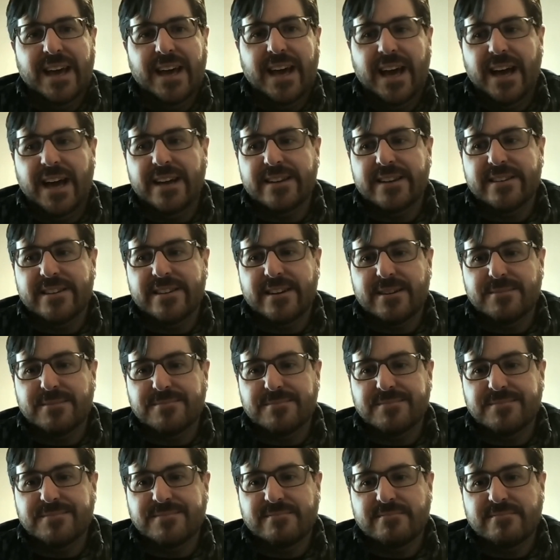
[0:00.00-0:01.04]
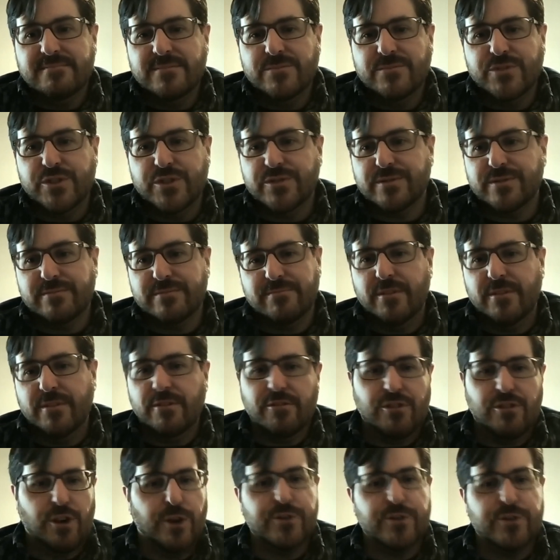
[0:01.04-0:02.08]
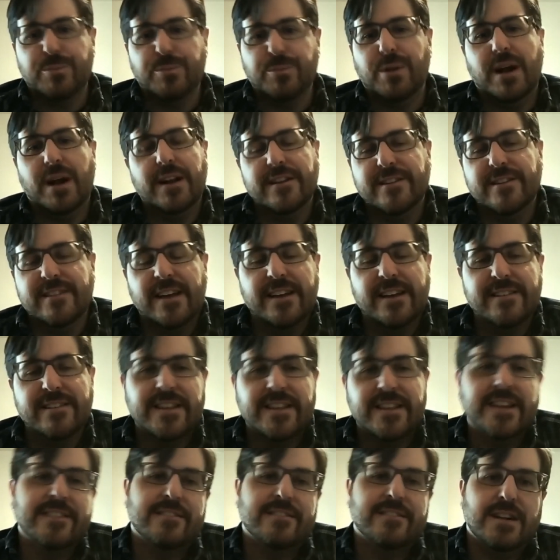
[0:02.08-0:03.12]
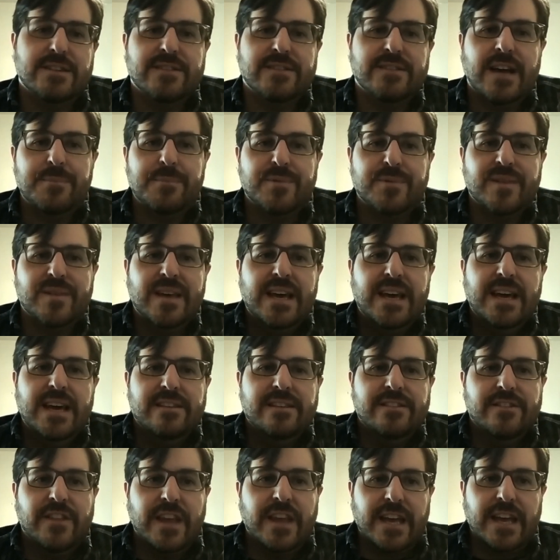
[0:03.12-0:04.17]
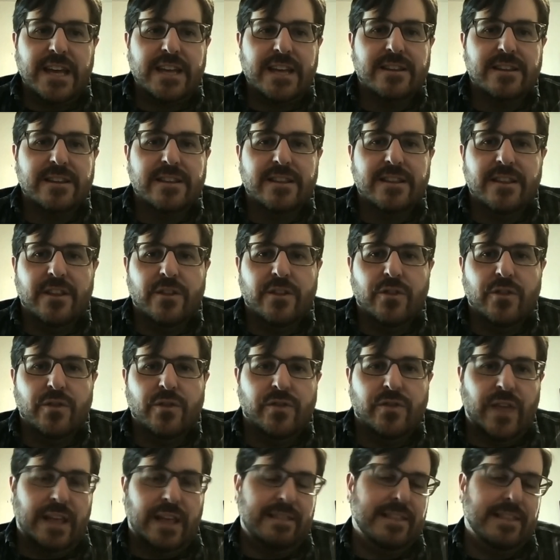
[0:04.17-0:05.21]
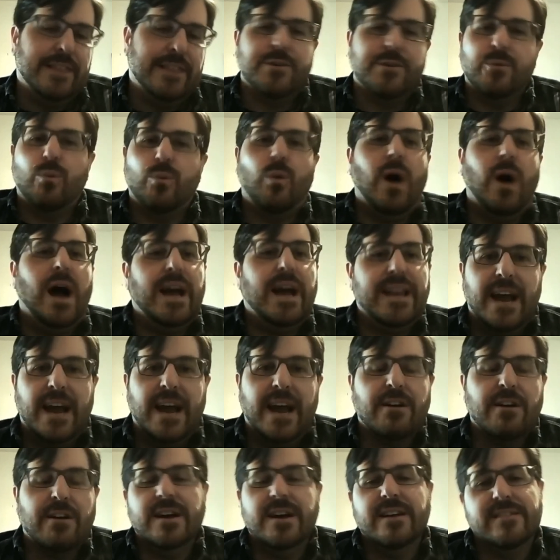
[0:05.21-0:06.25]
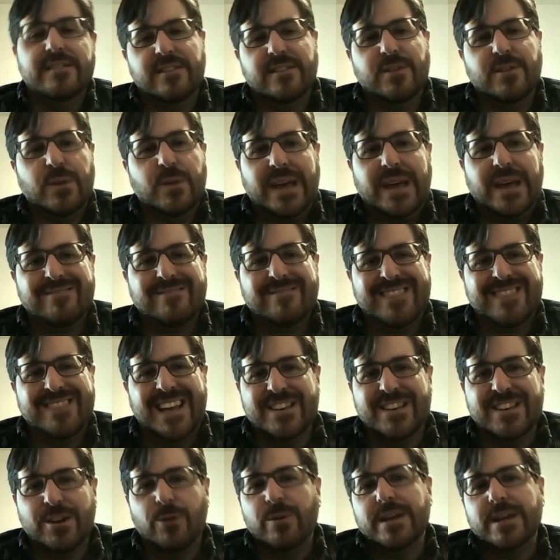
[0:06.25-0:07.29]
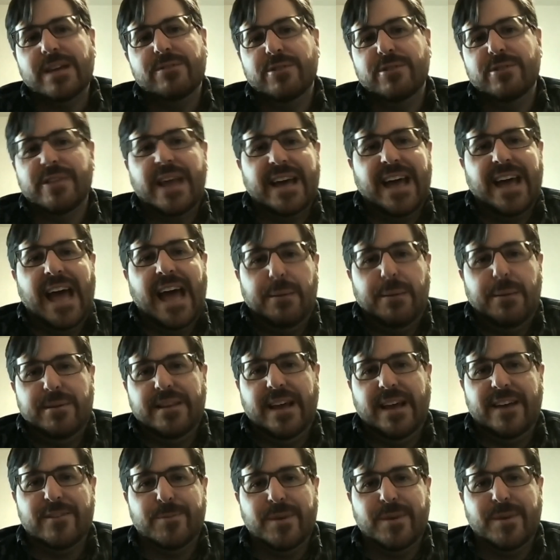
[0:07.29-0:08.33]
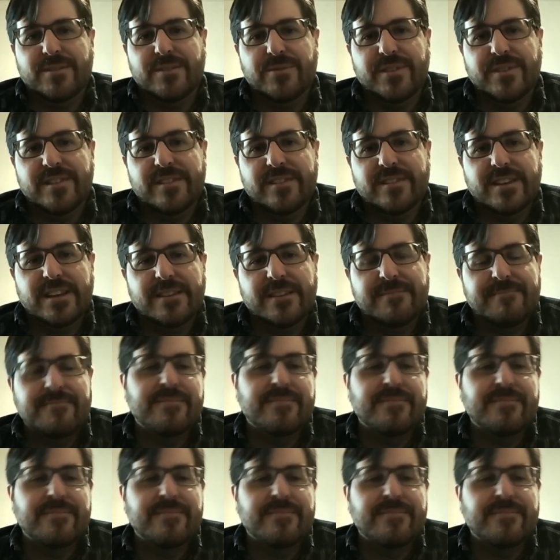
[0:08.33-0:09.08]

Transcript: and um, just larger body size things a lot of times they they live in wide areas and so they they don't give you that habitat specificity